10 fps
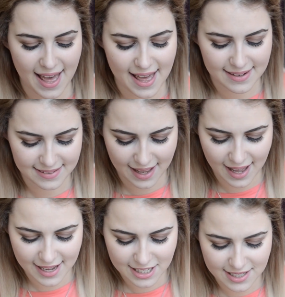And
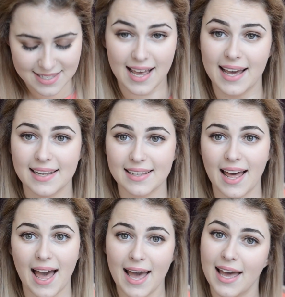I decided
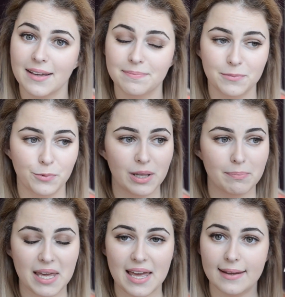I will
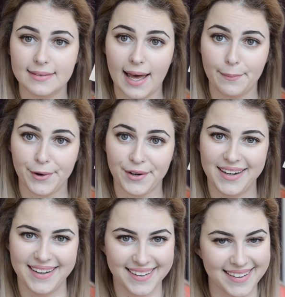be a tabber.
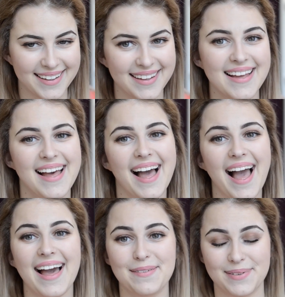
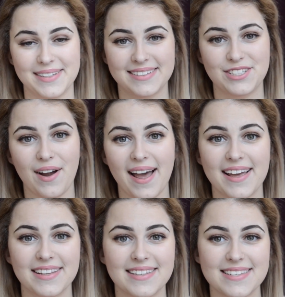I've been
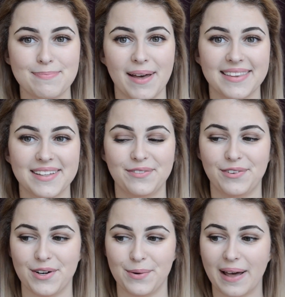trying this method
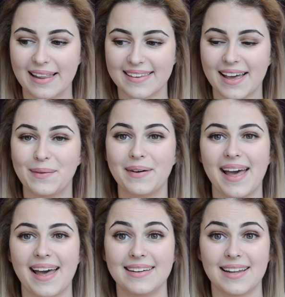for a while now
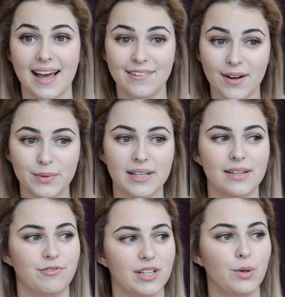and I found that
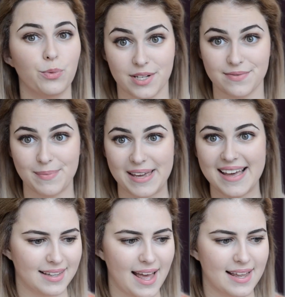it really works for me.
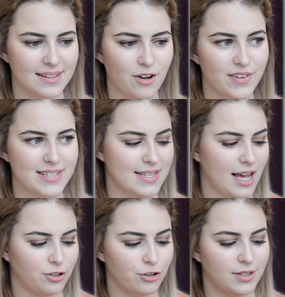And obviously
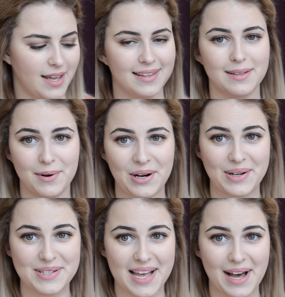I don't take the
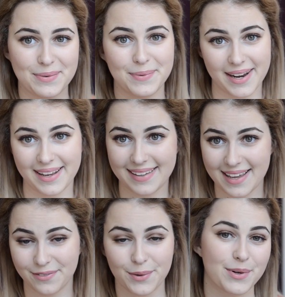markers out when I
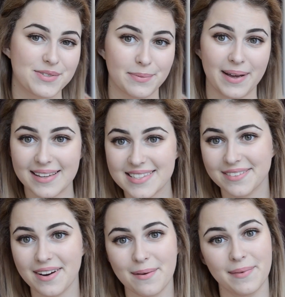take photos for my
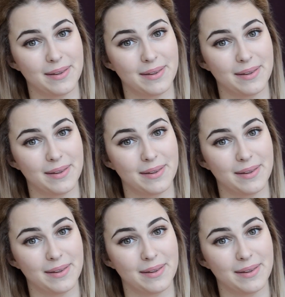Instagram,